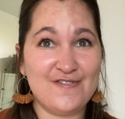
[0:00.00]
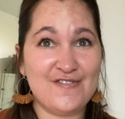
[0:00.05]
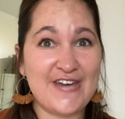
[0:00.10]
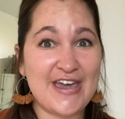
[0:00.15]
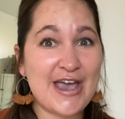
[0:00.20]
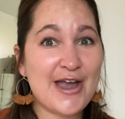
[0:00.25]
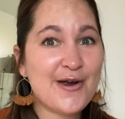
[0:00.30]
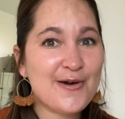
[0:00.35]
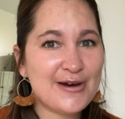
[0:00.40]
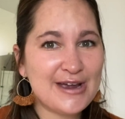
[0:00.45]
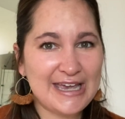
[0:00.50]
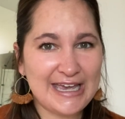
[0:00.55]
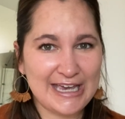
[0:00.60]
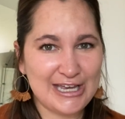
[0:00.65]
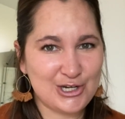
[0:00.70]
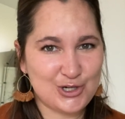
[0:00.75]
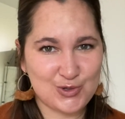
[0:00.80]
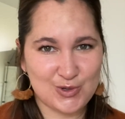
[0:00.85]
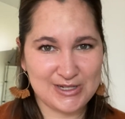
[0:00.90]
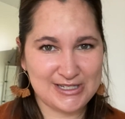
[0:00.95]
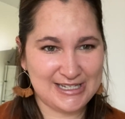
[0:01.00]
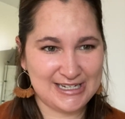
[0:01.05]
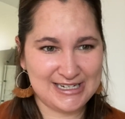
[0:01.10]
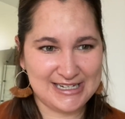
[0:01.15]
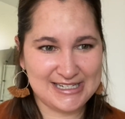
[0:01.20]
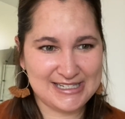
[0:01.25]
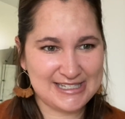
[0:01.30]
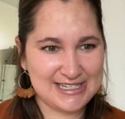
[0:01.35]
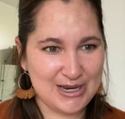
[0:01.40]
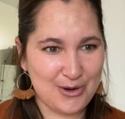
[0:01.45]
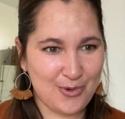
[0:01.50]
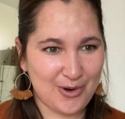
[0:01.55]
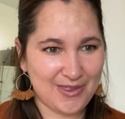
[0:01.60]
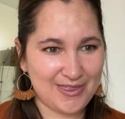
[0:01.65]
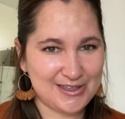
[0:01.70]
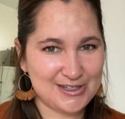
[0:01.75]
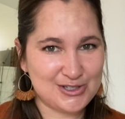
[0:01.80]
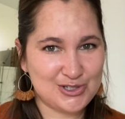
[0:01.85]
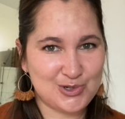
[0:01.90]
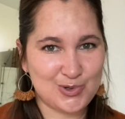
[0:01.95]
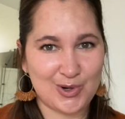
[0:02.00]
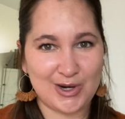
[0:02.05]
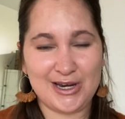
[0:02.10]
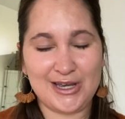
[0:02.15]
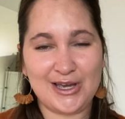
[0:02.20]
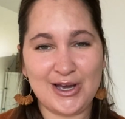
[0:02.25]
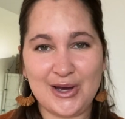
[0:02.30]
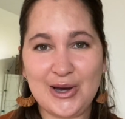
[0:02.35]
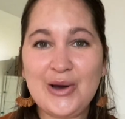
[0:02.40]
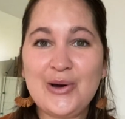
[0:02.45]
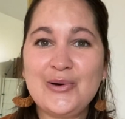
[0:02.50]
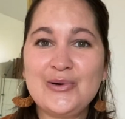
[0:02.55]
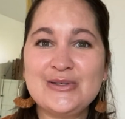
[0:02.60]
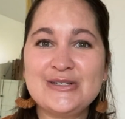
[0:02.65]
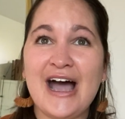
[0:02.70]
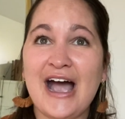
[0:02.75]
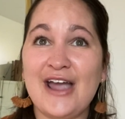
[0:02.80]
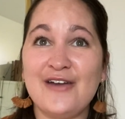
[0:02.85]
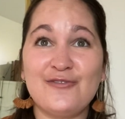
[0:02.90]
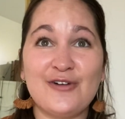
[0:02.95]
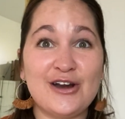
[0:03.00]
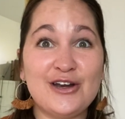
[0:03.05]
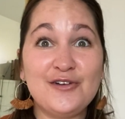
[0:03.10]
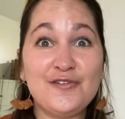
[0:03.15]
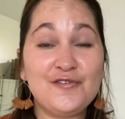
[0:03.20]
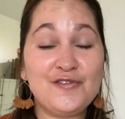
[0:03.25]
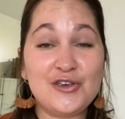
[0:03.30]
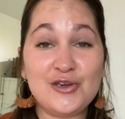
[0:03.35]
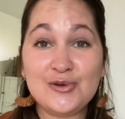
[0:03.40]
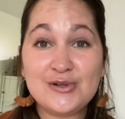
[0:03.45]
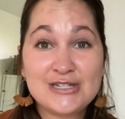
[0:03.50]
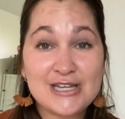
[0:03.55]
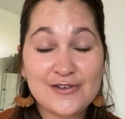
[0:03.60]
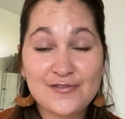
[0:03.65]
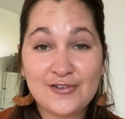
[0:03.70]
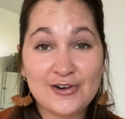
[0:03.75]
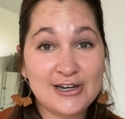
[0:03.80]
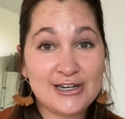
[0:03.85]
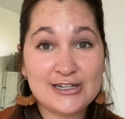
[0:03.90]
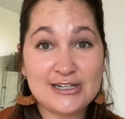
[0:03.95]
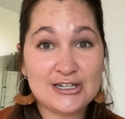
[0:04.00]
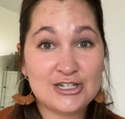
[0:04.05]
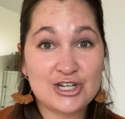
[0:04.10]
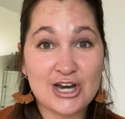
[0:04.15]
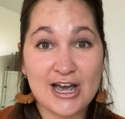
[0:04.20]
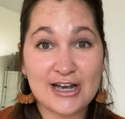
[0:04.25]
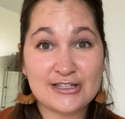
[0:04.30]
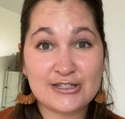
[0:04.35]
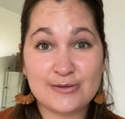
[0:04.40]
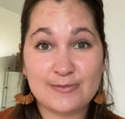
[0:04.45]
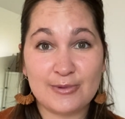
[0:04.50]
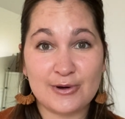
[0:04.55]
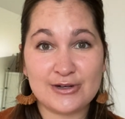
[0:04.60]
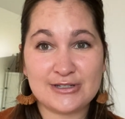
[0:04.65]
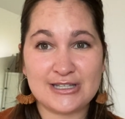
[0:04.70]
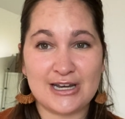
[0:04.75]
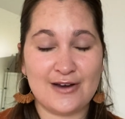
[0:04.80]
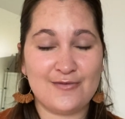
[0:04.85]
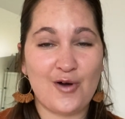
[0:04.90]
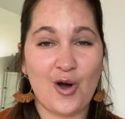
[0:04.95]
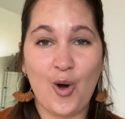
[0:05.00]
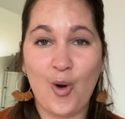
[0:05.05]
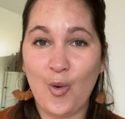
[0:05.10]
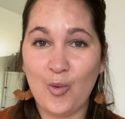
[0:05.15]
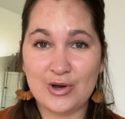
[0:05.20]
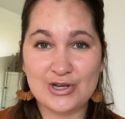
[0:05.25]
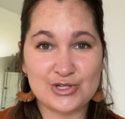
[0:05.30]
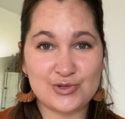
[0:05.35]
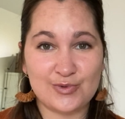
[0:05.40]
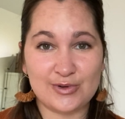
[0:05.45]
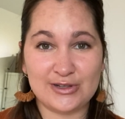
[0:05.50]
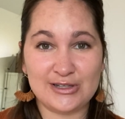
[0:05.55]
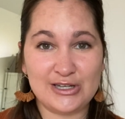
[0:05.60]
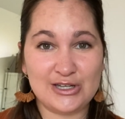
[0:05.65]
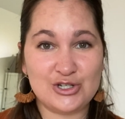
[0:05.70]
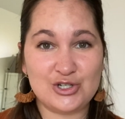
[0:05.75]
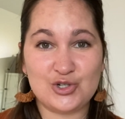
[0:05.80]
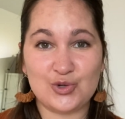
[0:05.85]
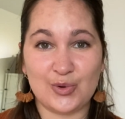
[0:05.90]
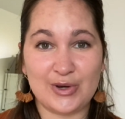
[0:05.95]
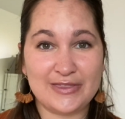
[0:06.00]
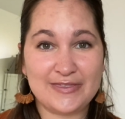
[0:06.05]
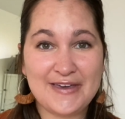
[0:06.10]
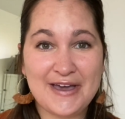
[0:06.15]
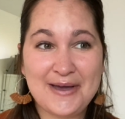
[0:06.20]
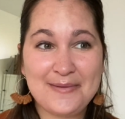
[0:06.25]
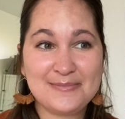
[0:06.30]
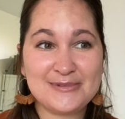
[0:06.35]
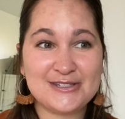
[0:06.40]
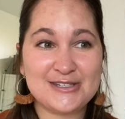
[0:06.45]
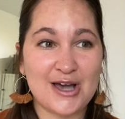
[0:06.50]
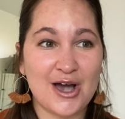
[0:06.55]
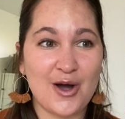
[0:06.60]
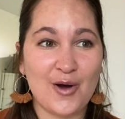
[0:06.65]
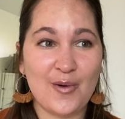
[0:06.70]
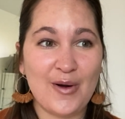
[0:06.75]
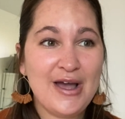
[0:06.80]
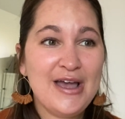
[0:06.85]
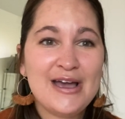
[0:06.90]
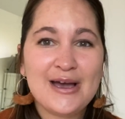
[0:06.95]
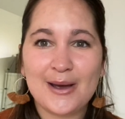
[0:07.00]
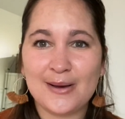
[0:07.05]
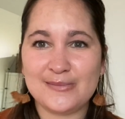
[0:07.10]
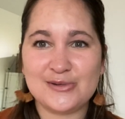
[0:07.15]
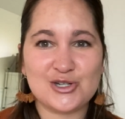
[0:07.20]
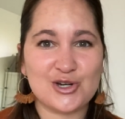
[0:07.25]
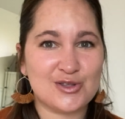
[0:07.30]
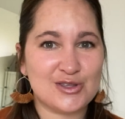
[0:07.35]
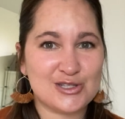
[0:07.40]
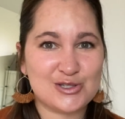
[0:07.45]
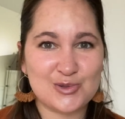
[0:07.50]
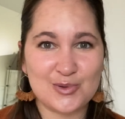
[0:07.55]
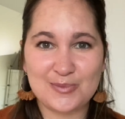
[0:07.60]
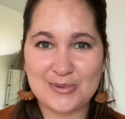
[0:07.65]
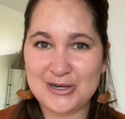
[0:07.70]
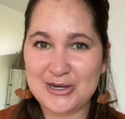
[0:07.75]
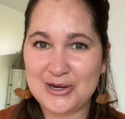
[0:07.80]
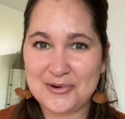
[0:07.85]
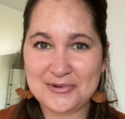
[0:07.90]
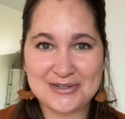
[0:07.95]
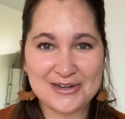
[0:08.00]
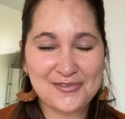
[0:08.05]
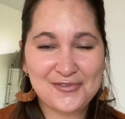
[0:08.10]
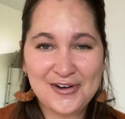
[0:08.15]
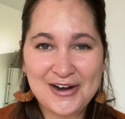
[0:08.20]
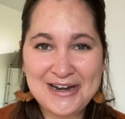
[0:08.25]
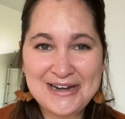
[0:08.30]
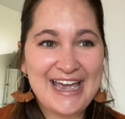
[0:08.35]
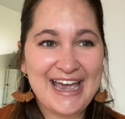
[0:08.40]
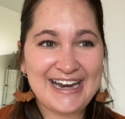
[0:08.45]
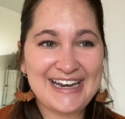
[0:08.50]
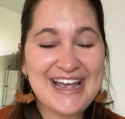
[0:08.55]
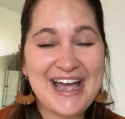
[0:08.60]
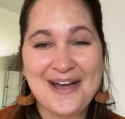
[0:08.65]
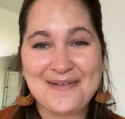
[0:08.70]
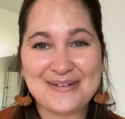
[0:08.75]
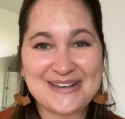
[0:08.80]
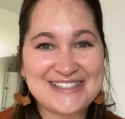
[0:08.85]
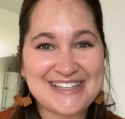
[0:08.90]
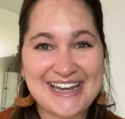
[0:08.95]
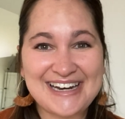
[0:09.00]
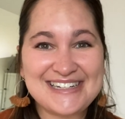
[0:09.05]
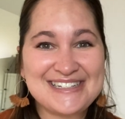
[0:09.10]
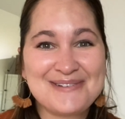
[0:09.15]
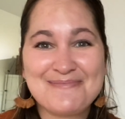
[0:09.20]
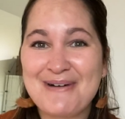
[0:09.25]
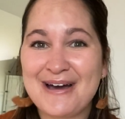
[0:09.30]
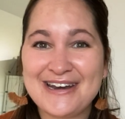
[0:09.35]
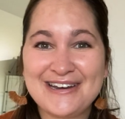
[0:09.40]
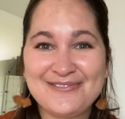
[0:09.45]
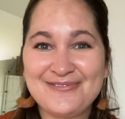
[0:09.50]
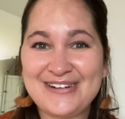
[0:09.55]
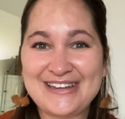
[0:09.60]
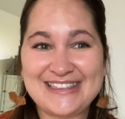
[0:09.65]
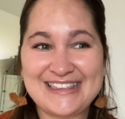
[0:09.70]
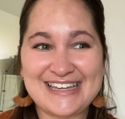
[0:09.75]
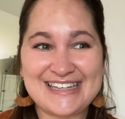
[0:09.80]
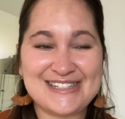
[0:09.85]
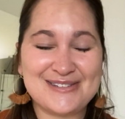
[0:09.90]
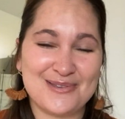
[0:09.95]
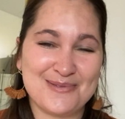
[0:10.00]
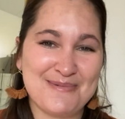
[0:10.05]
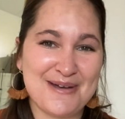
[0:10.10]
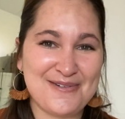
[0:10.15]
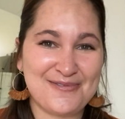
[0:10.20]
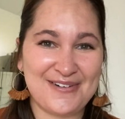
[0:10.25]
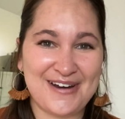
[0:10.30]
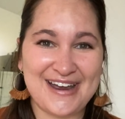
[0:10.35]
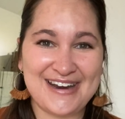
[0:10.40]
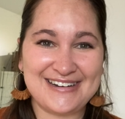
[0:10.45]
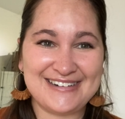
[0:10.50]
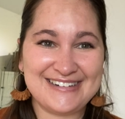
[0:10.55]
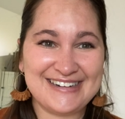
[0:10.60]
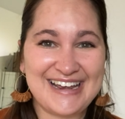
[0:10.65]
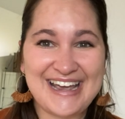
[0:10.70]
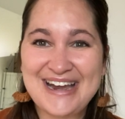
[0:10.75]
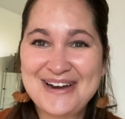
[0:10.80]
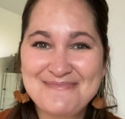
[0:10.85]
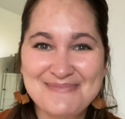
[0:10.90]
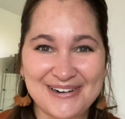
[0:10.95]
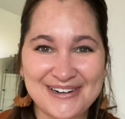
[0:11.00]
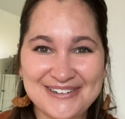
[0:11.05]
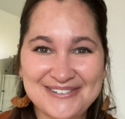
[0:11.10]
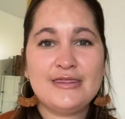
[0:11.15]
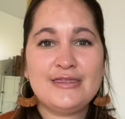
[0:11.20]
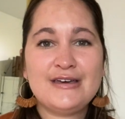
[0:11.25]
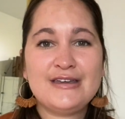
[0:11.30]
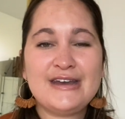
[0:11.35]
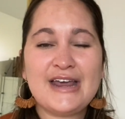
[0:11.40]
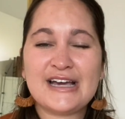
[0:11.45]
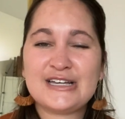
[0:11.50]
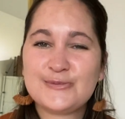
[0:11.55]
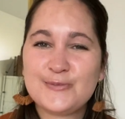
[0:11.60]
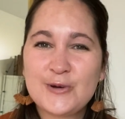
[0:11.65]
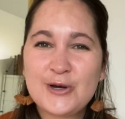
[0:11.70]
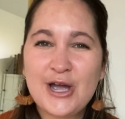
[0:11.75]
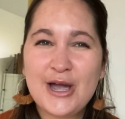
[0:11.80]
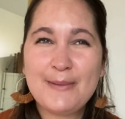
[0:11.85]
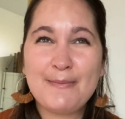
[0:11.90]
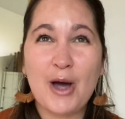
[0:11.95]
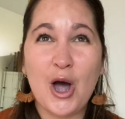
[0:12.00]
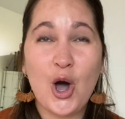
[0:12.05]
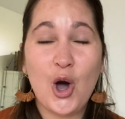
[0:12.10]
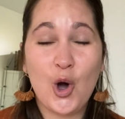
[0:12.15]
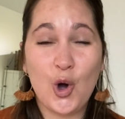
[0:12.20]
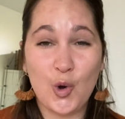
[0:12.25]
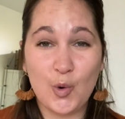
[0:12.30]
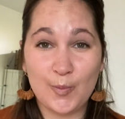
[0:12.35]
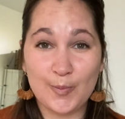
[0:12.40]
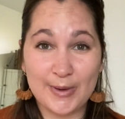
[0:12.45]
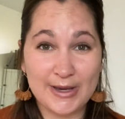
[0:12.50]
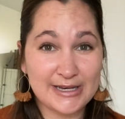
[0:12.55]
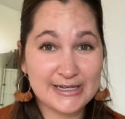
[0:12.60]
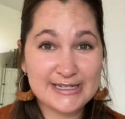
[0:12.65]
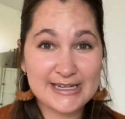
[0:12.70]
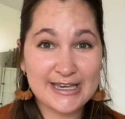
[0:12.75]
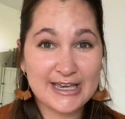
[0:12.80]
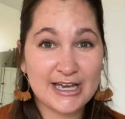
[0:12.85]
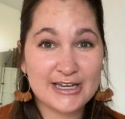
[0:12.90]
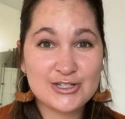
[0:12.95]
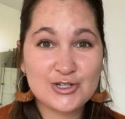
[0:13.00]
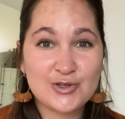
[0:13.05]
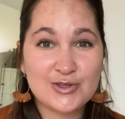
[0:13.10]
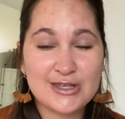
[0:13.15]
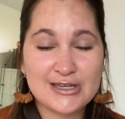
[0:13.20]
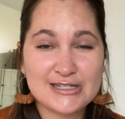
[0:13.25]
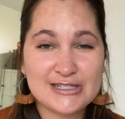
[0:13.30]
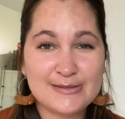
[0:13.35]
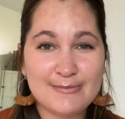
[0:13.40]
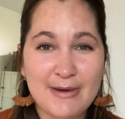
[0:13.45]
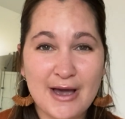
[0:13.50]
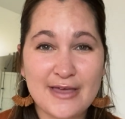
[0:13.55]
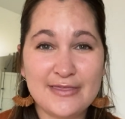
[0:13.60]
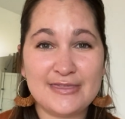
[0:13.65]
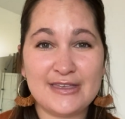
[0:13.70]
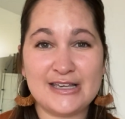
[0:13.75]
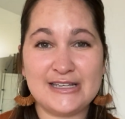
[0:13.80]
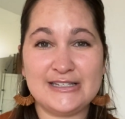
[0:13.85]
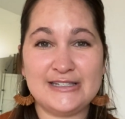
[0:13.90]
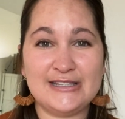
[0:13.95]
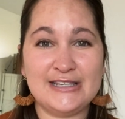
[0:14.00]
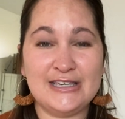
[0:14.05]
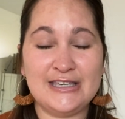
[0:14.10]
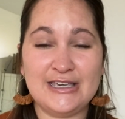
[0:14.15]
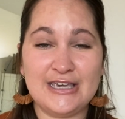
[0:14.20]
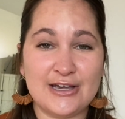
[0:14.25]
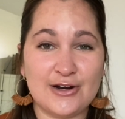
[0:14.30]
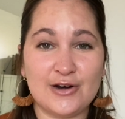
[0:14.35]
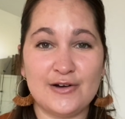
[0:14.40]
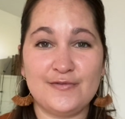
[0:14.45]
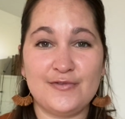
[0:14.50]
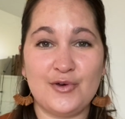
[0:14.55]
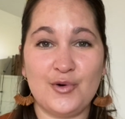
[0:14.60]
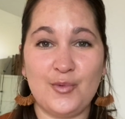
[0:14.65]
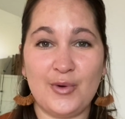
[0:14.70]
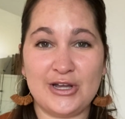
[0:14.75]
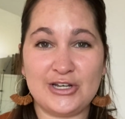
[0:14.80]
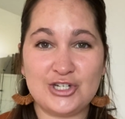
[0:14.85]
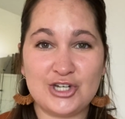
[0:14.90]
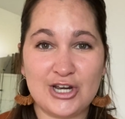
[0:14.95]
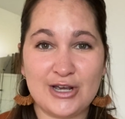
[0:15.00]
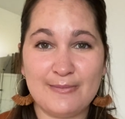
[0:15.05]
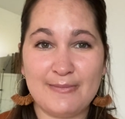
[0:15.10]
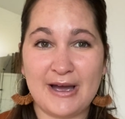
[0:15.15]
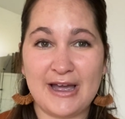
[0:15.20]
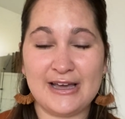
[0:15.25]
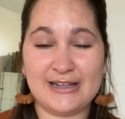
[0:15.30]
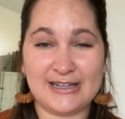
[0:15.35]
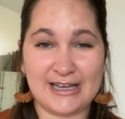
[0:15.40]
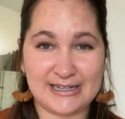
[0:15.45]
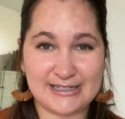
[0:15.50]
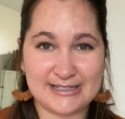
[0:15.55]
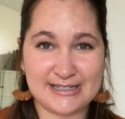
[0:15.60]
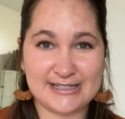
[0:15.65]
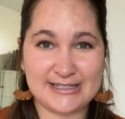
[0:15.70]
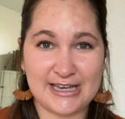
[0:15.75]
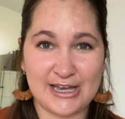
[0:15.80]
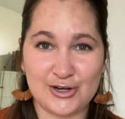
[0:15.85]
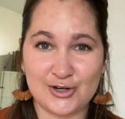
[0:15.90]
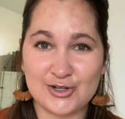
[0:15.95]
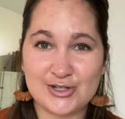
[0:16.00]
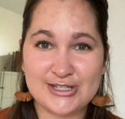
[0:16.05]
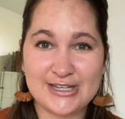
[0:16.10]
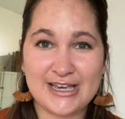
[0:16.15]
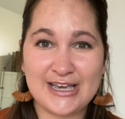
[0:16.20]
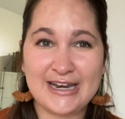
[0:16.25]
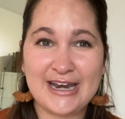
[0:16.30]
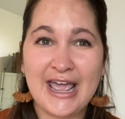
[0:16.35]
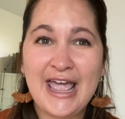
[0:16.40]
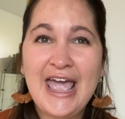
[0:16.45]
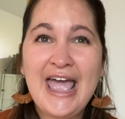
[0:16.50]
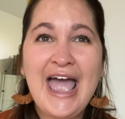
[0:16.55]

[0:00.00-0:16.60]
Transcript: very interested to see where this story goes. I've read a few Tiffany D. Jackson books and I've always really enjoyed them. So I'm sure this will be no different. And yeah, I'm excited to buddy read this with my friend Amber. The next book I'm hoping to get to this month is The Year of the Witching by Alexis Henderson.